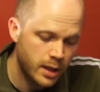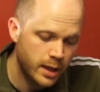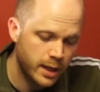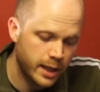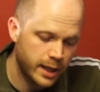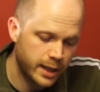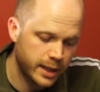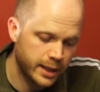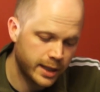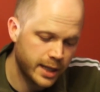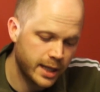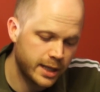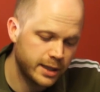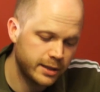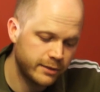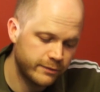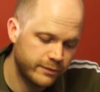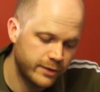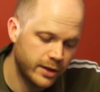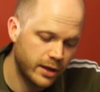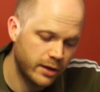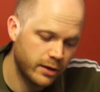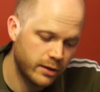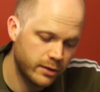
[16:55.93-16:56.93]
And again, if
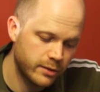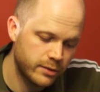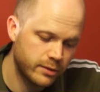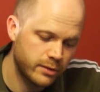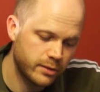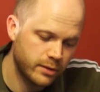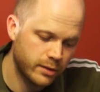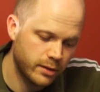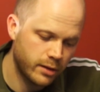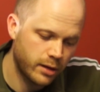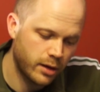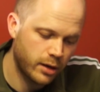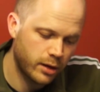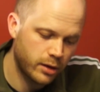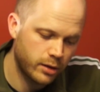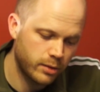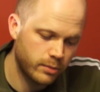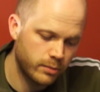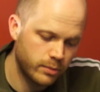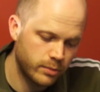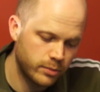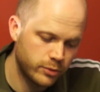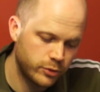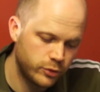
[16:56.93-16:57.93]
there
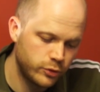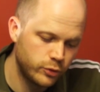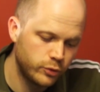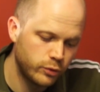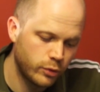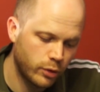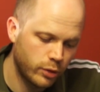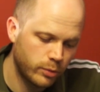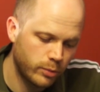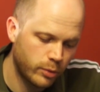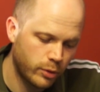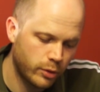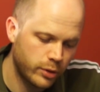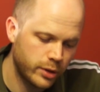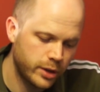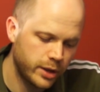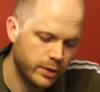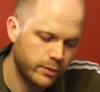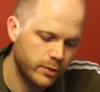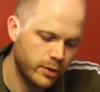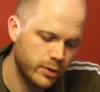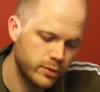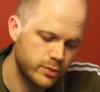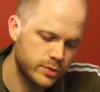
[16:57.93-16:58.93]
are 2 or more
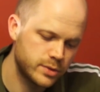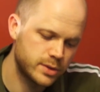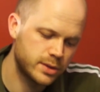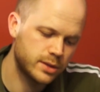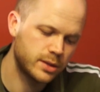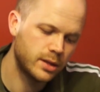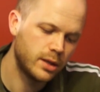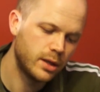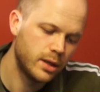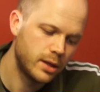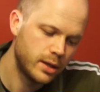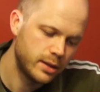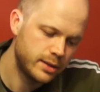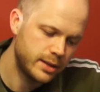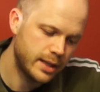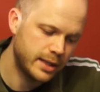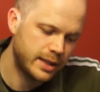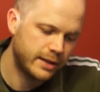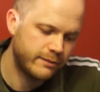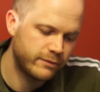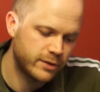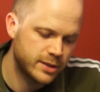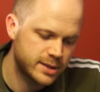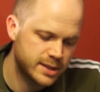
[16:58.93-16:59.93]
heroes that
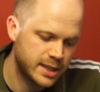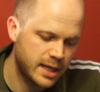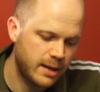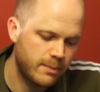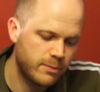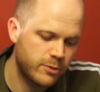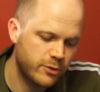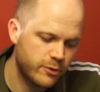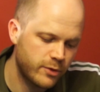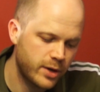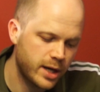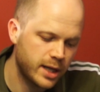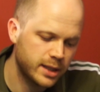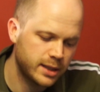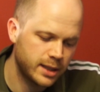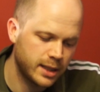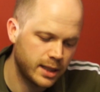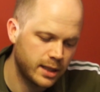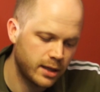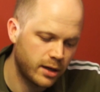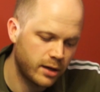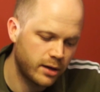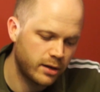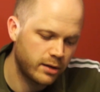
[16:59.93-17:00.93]
have the same threat
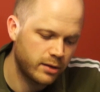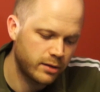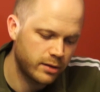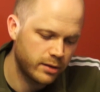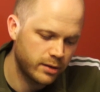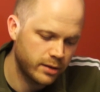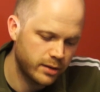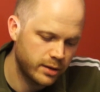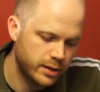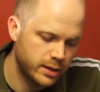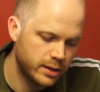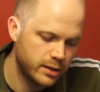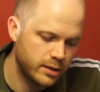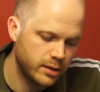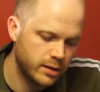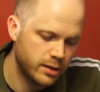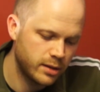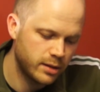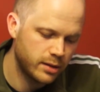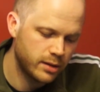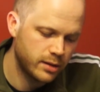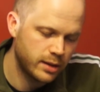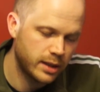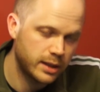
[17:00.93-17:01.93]
and are
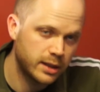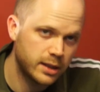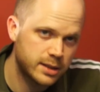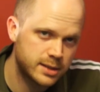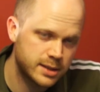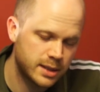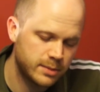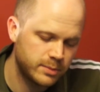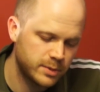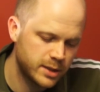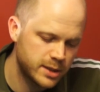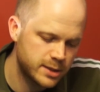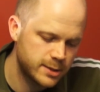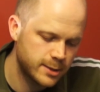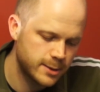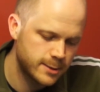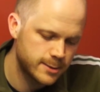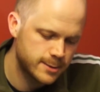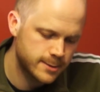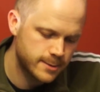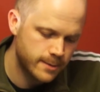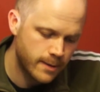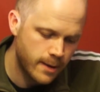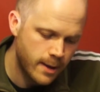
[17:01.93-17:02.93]
at the same
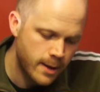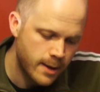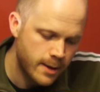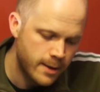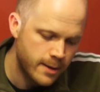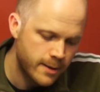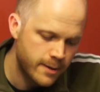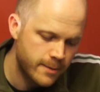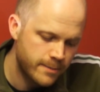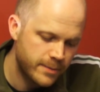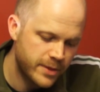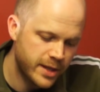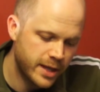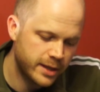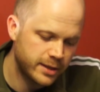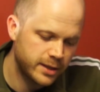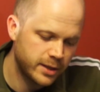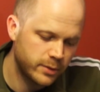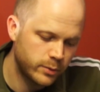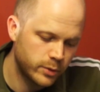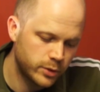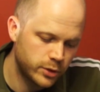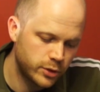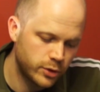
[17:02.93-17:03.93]
distance, then they
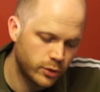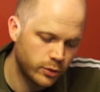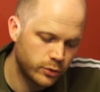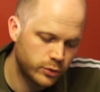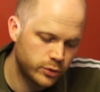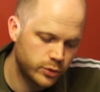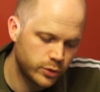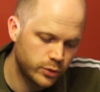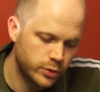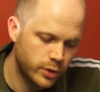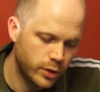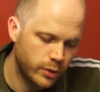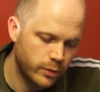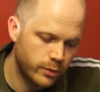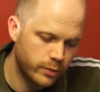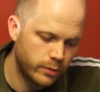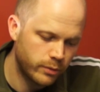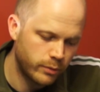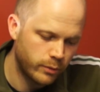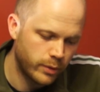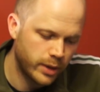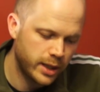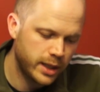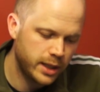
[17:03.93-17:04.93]
would go to the
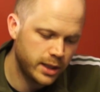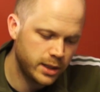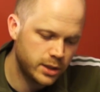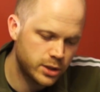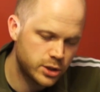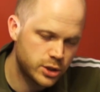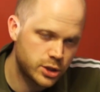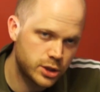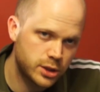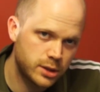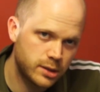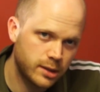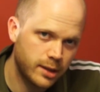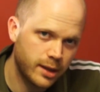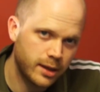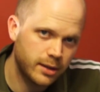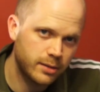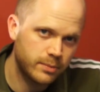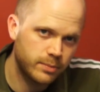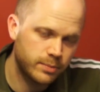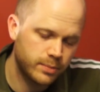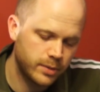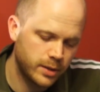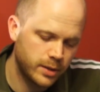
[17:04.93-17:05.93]
rage type